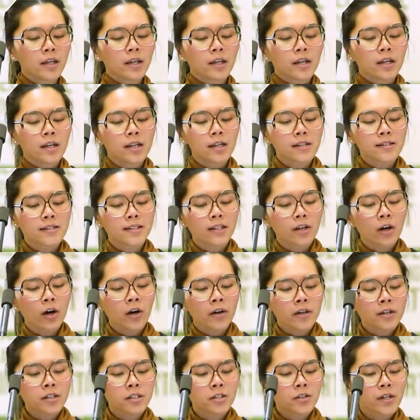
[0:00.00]
It is the
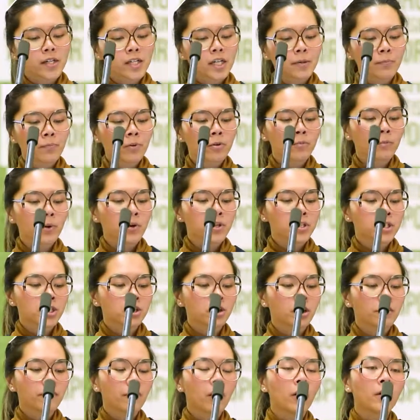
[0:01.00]
orchestrated promotion
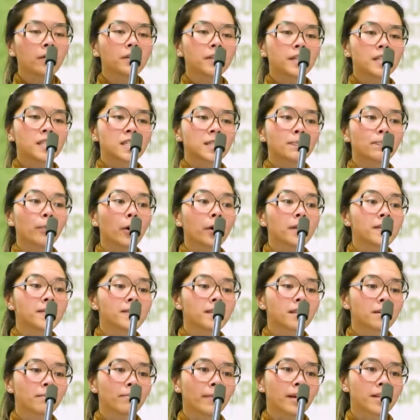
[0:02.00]
of all these
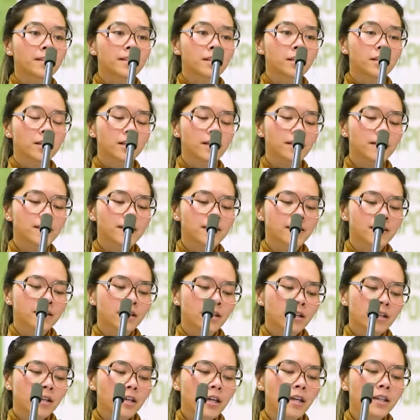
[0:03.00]
sponsored messages
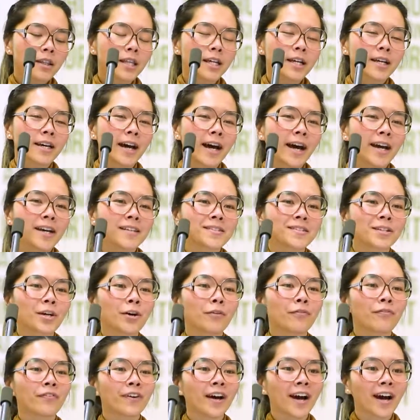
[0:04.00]
in the guise
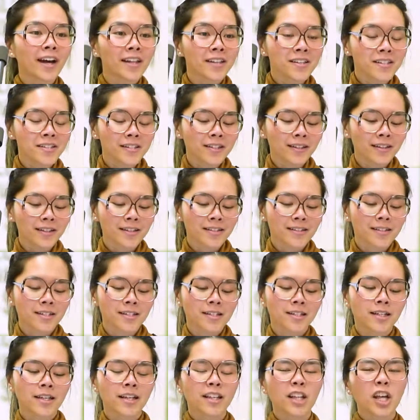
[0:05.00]
of
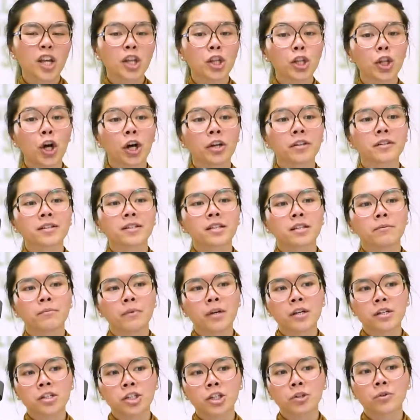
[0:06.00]
unsolicited,
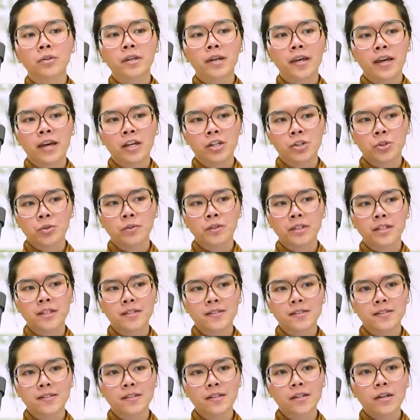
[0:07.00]
non-commercial
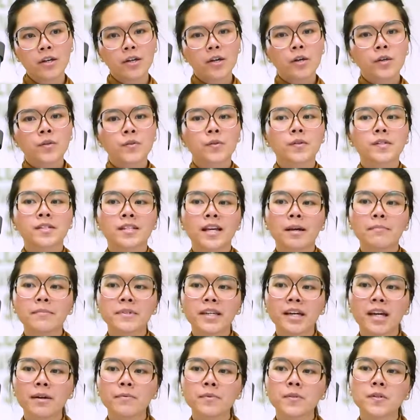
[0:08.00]
casualness. So
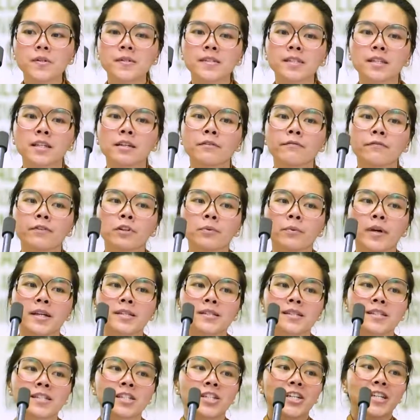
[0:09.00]
sometimes you see
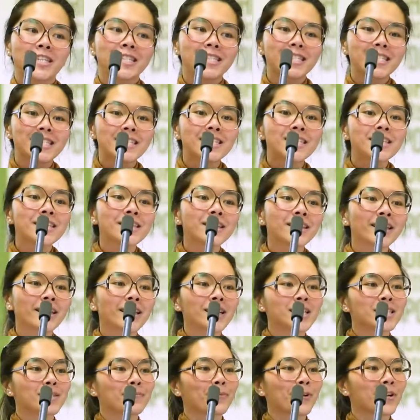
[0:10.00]
influencers just
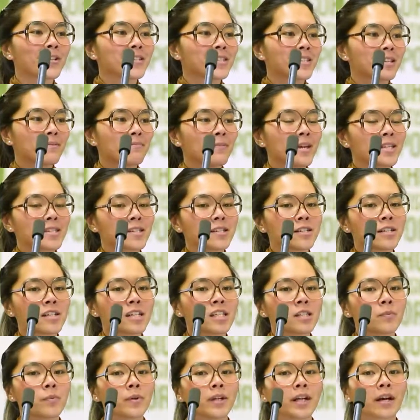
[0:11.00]
sneaking sponsored
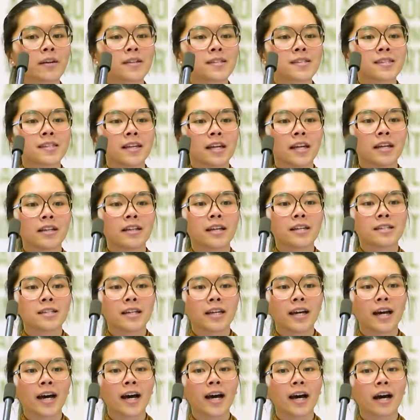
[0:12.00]
messages without saying that
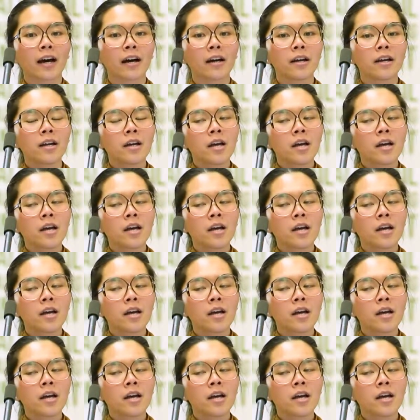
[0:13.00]
they are.